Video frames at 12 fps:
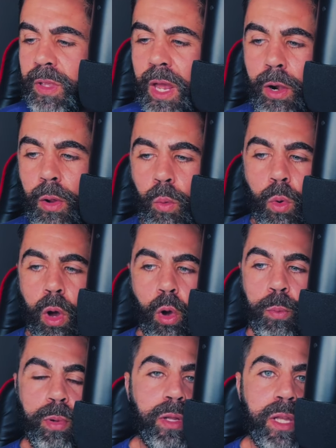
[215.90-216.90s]
I don't know,
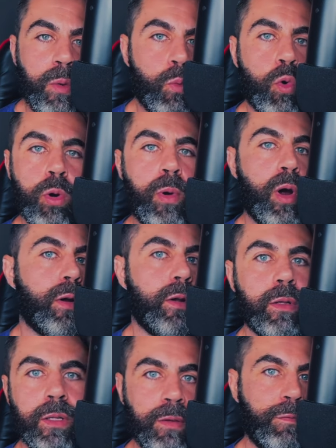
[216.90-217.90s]
openly, warm
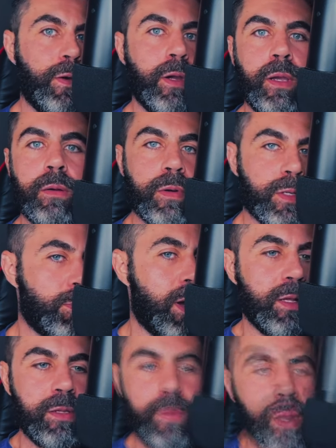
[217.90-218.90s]
heartedly fucking
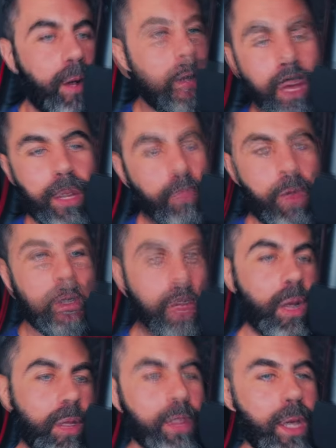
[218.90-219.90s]
responsive. I don't know how you want to
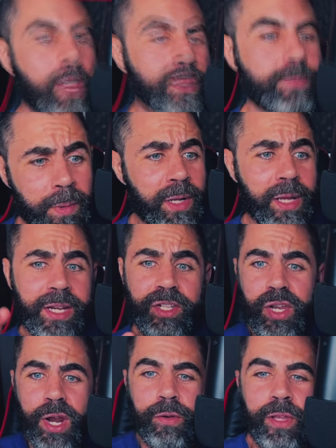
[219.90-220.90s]
call it, guys. But like
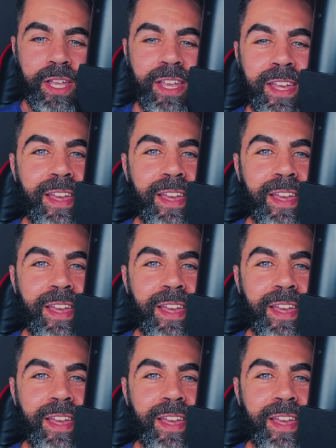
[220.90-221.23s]
generally,